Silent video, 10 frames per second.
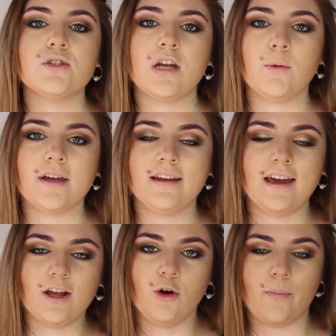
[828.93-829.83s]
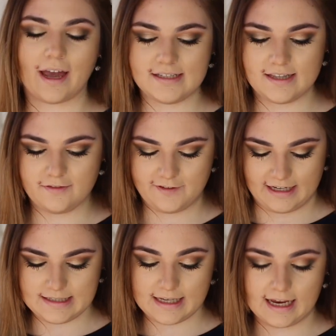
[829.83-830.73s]
So now we're going to kind of go back to the
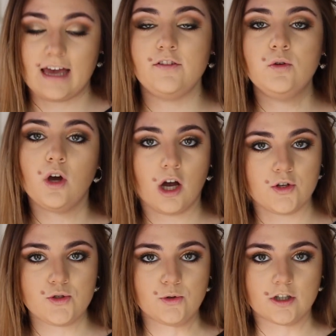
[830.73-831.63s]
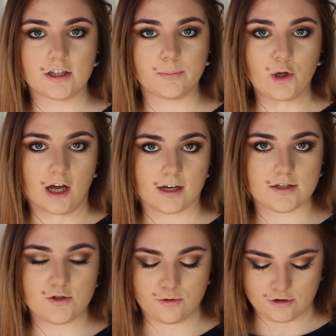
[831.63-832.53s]
face, and I have a new contour
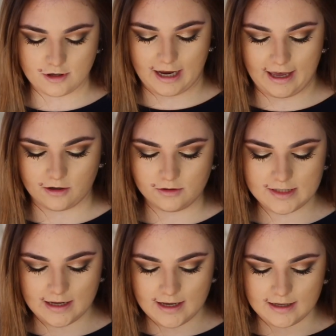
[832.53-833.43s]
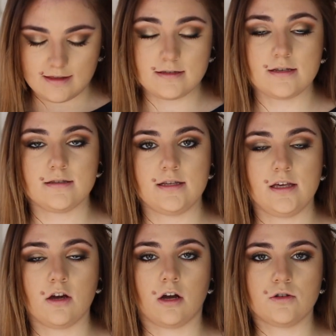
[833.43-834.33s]
product to try out. This is
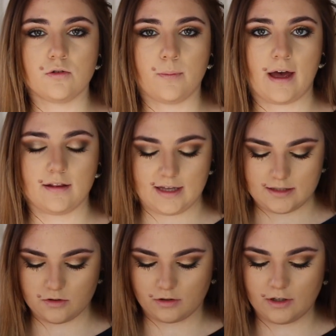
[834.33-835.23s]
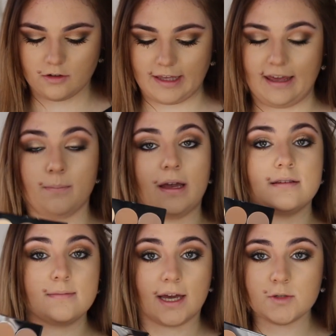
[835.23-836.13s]
the contour palette or little kit by
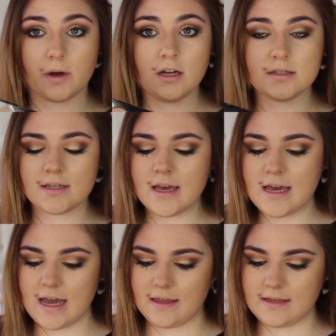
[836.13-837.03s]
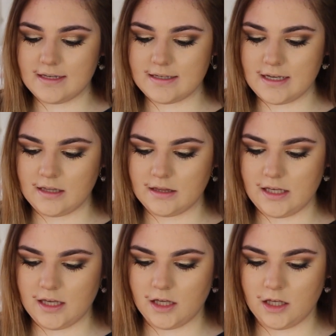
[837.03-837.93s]
Smashbox, and this is in
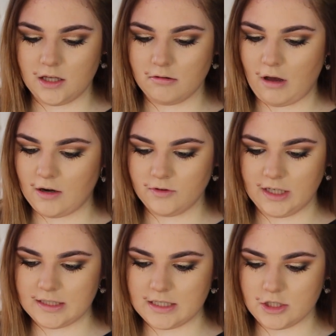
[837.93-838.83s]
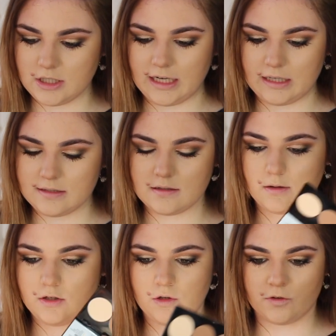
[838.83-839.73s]
the, I don't think it's in a shade, it's
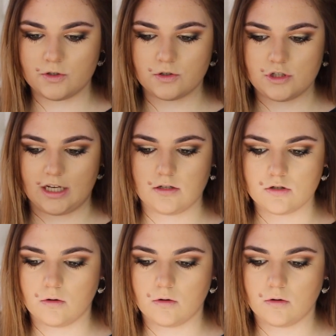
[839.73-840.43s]
the universal shade.